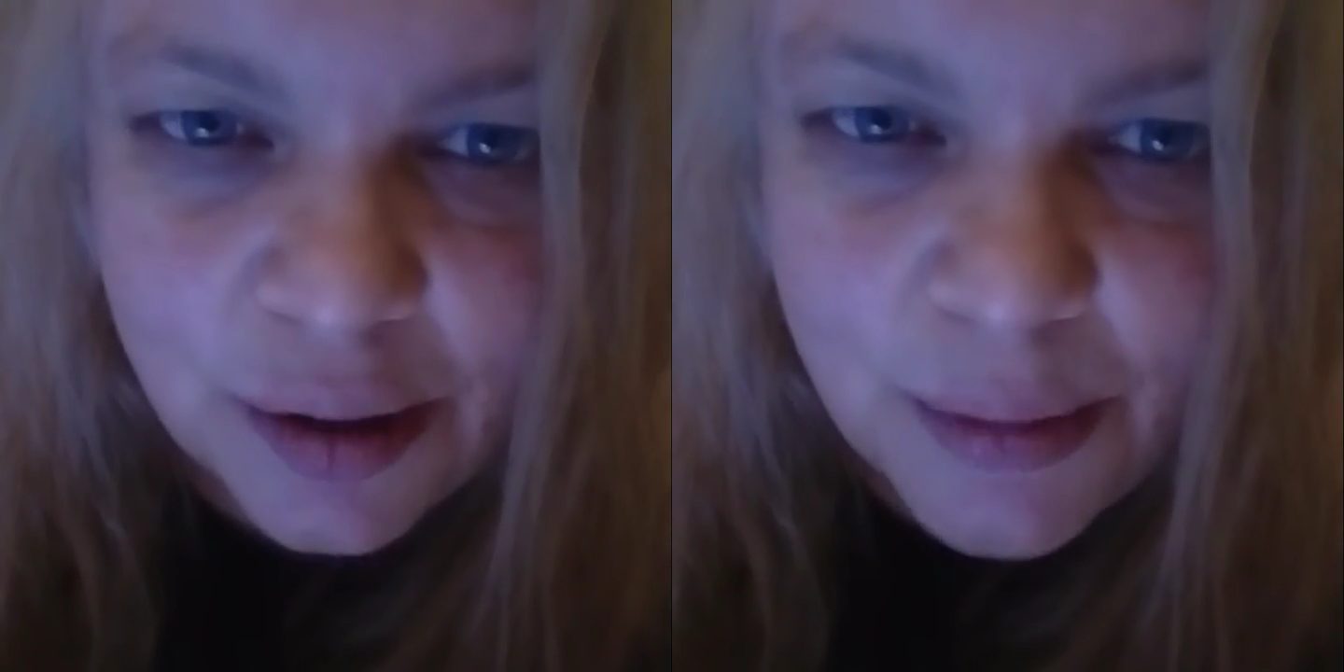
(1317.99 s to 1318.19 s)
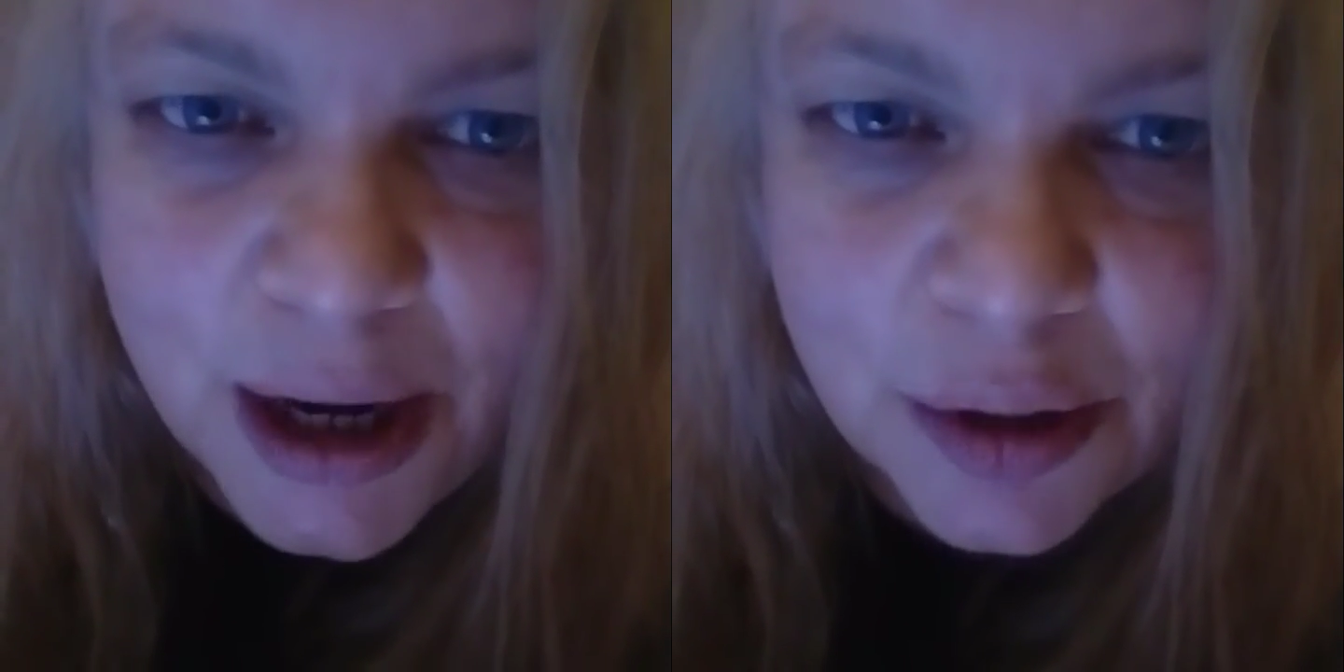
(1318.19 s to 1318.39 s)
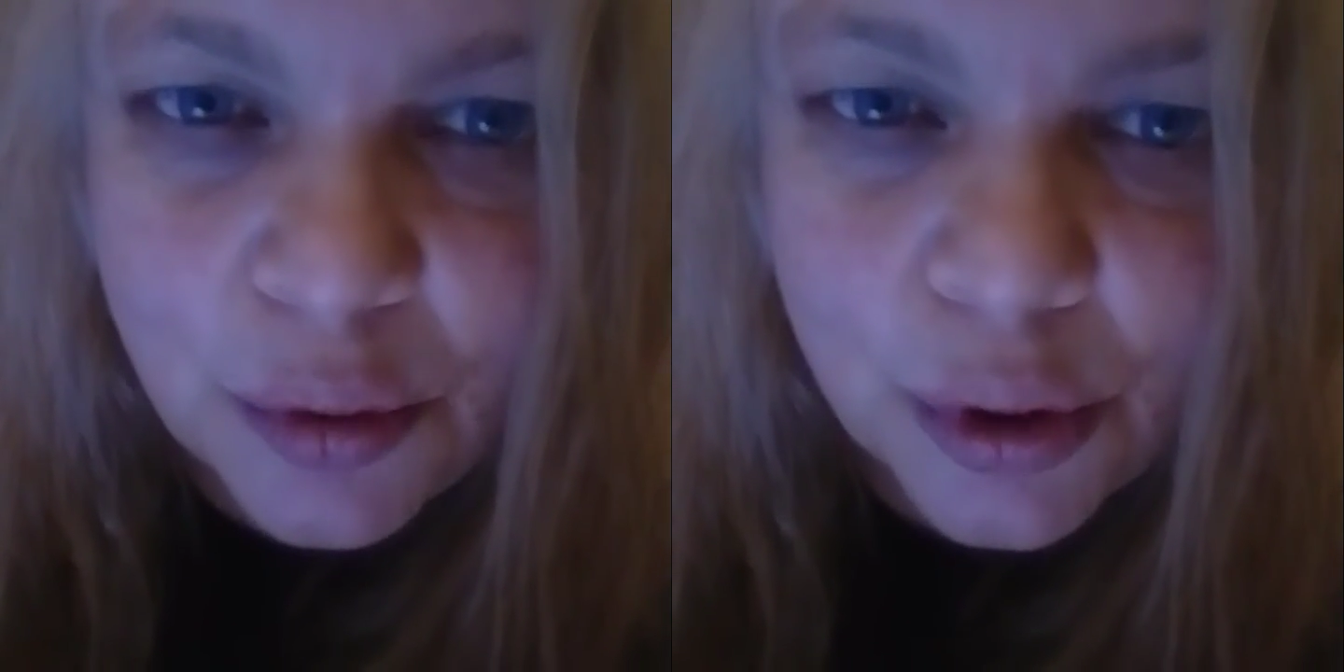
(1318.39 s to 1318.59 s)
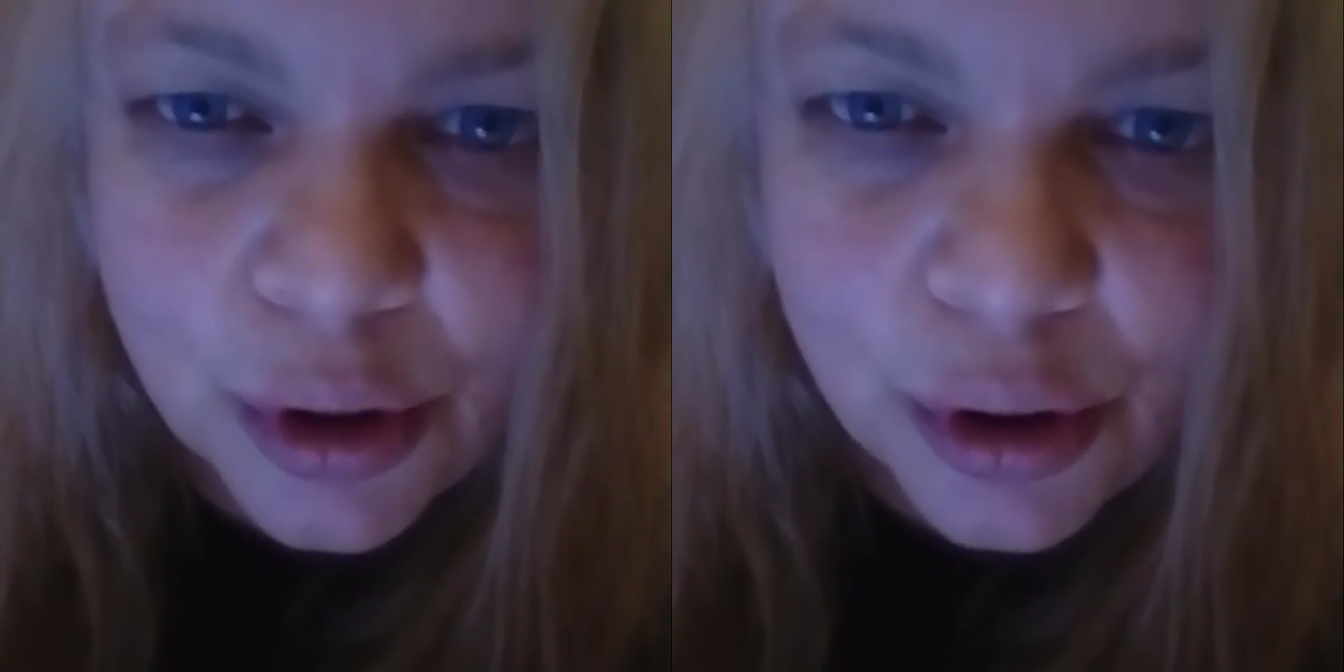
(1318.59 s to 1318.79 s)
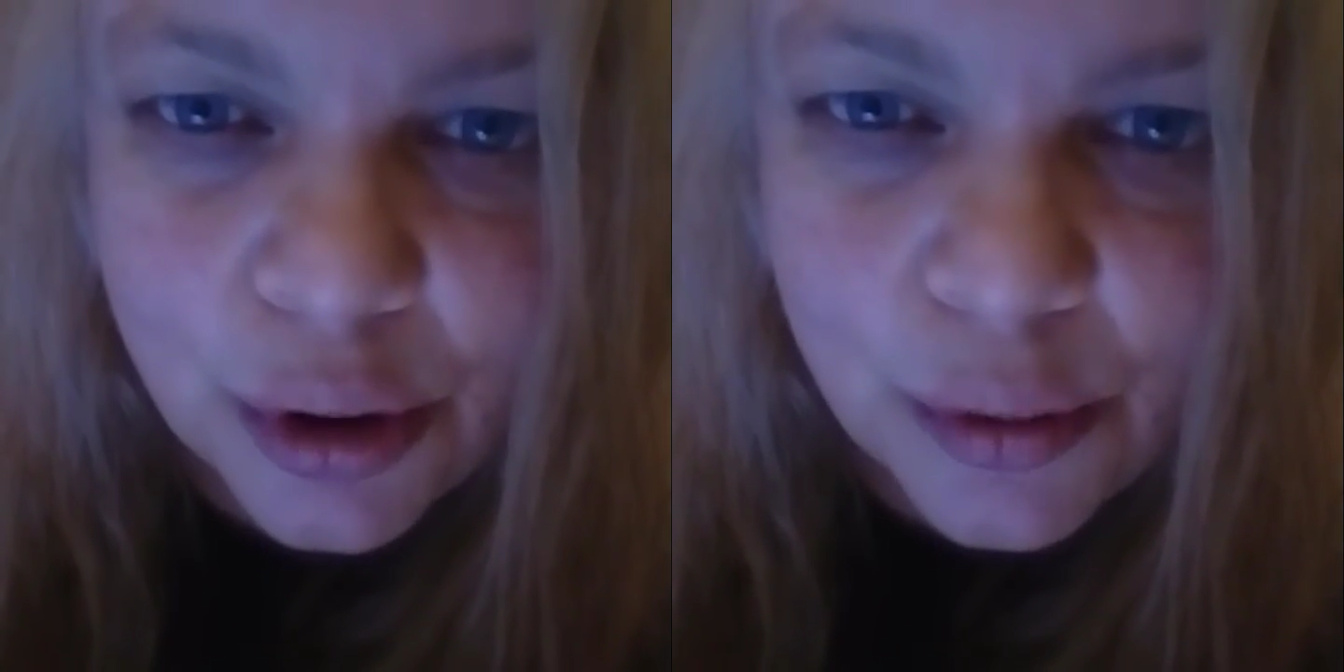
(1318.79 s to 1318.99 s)
my daughter
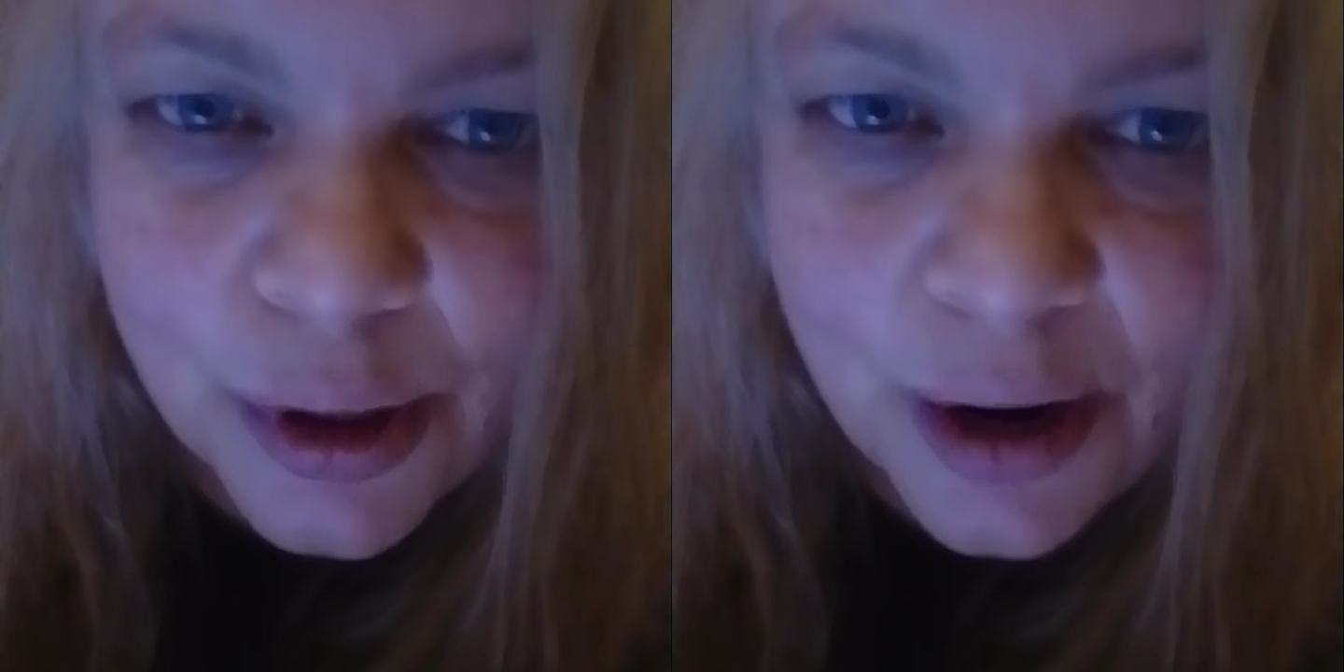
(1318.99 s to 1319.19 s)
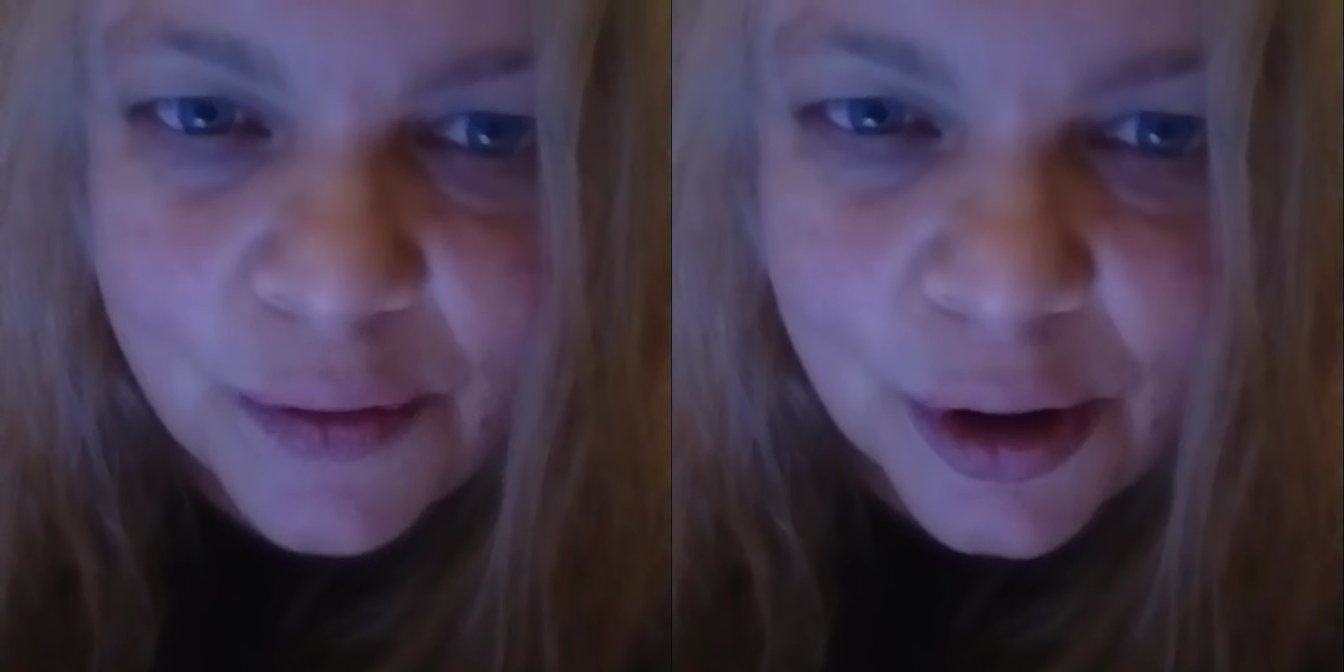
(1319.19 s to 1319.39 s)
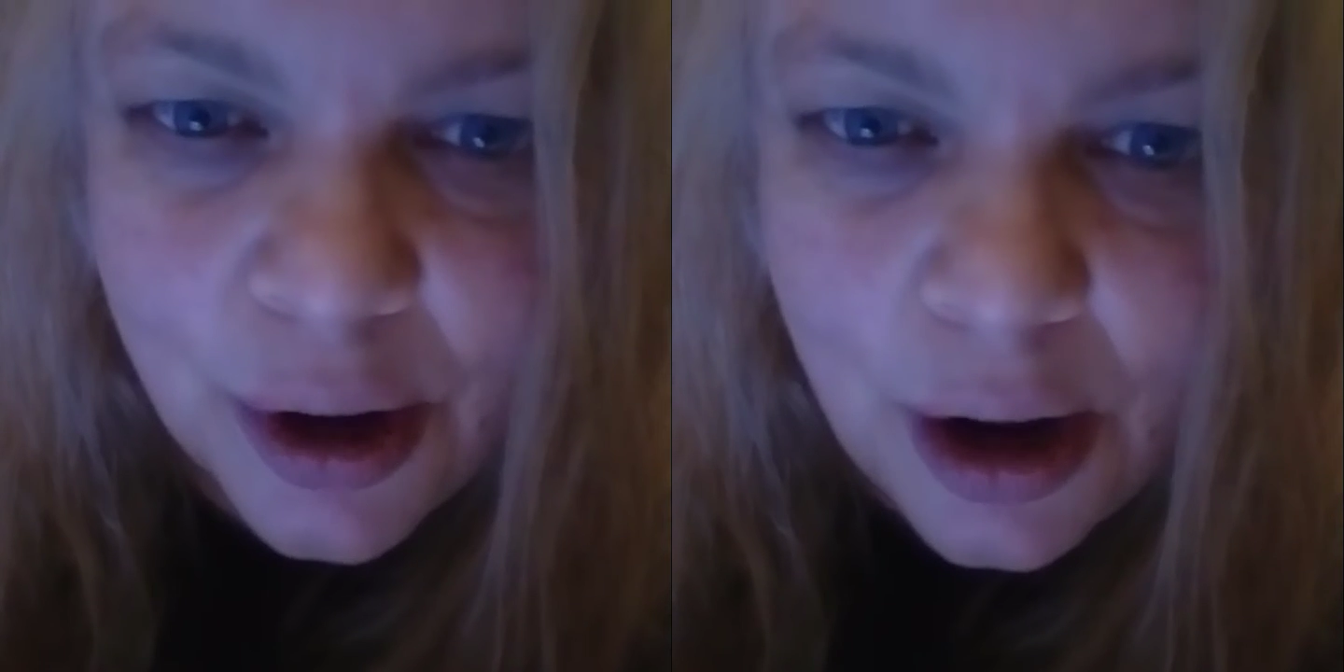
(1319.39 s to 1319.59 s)
or whatever